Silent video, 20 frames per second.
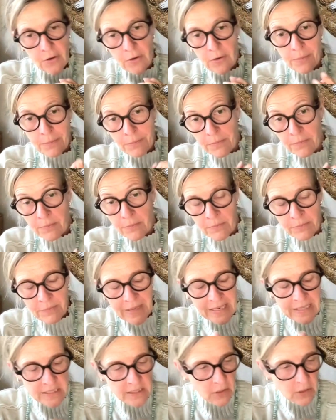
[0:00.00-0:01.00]

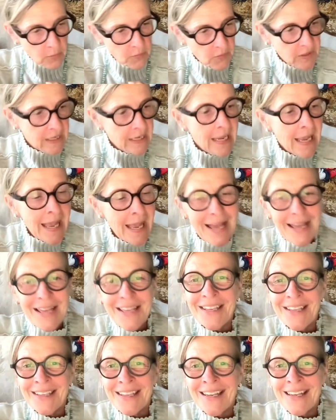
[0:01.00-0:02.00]
less, hopefully,
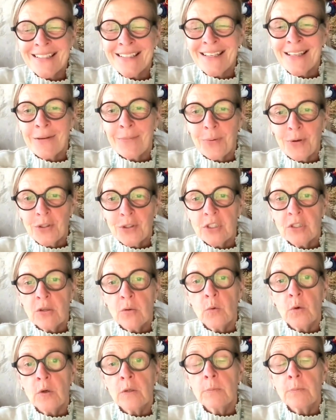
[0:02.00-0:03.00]
as in the personal
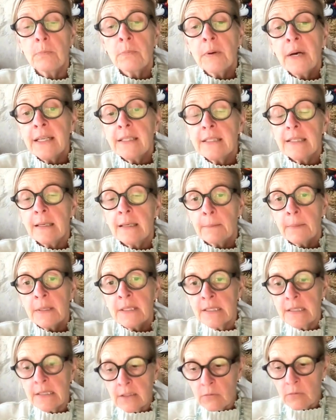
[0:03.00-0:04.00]
world. But in
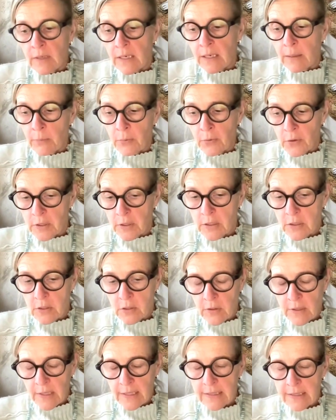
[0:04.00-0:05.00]
business, it's really important
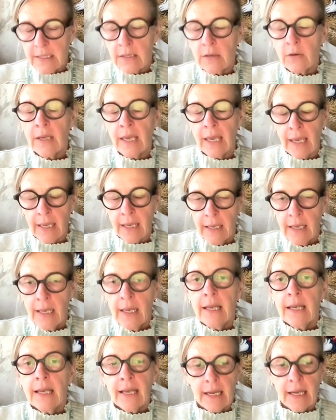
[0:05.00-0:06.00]
to then say, okay,
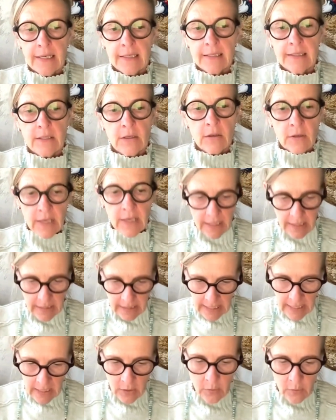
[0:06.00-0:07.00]
got it. Okay,
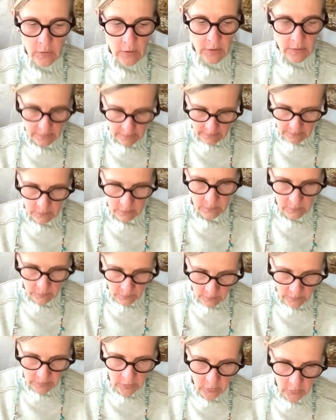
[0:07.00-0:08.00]
now
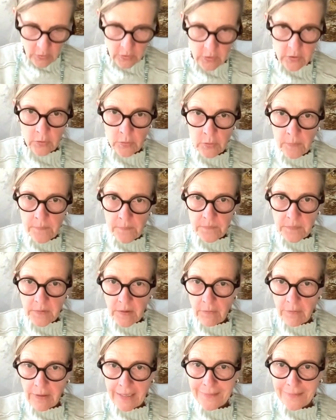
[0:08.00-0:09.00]
we heard you.
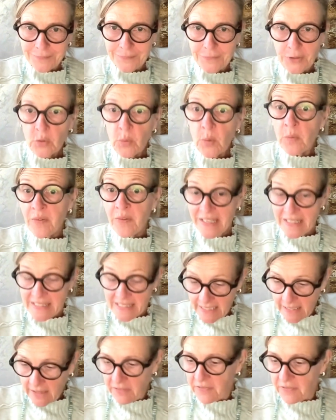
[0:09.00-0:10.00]
Right? You were
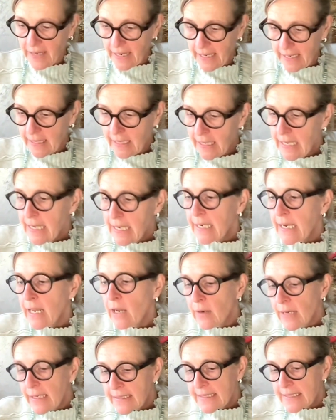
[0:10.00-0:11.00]
venting, fine.
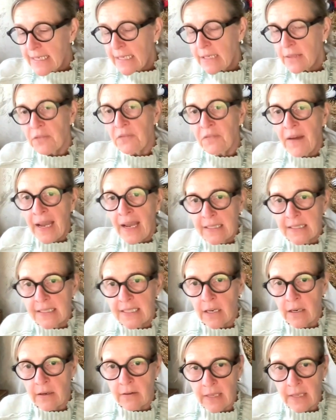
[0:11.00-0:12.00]
Now let's take the facts
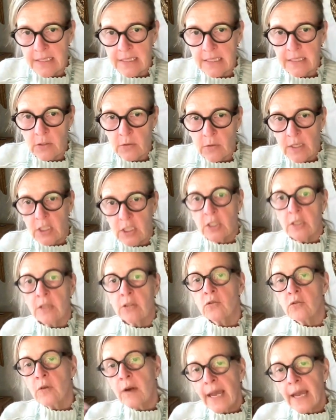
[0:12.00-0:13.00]
out of that situation
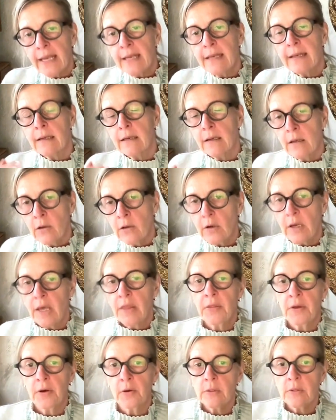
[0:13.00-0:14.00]
and try and look
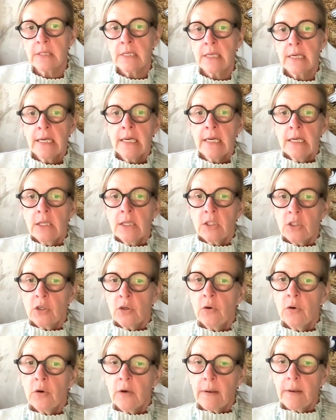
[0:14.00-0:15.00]
at those.
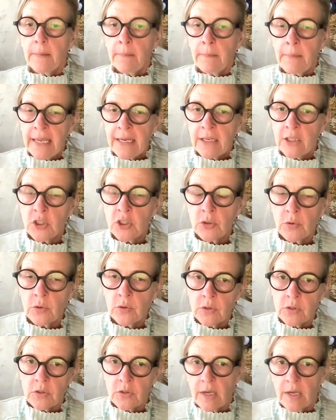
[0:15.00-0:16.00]
So make
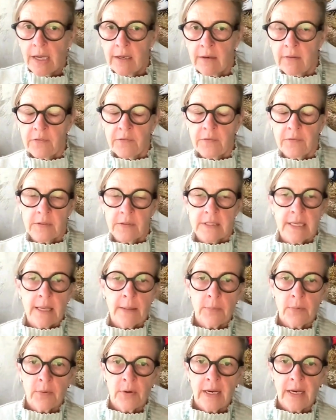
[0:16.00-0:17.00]
sure to kind of
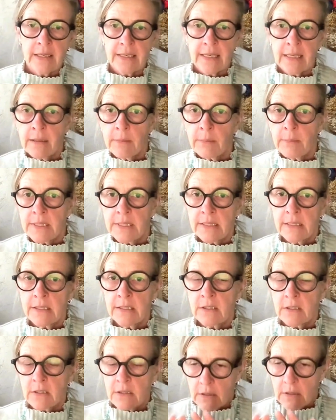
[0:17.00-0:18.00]
separate in a
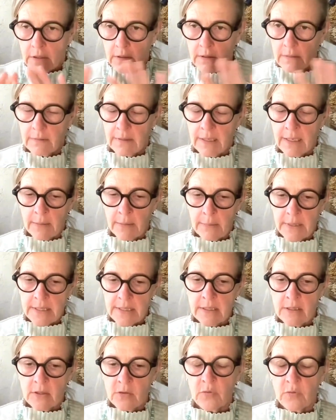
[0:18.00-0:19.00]
business
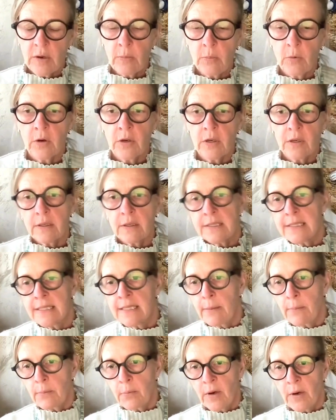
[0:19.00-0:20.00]
framework,
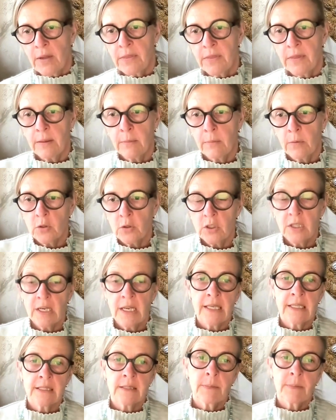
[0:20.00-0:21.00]
separate the emotion
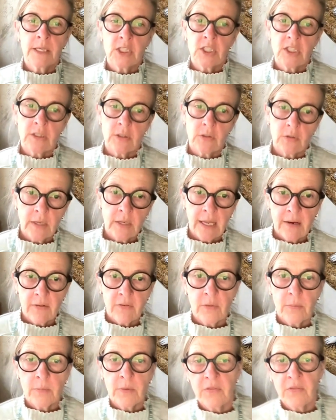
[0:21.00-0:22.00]
as much as you can
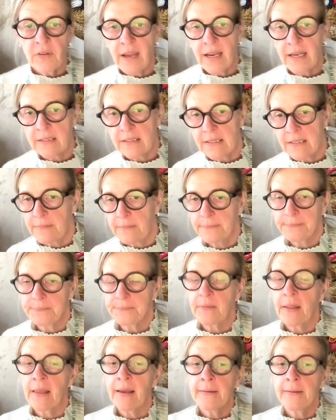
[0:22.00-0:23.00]
from the facts.
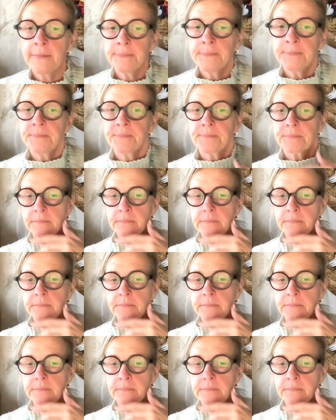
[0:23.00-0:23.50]
You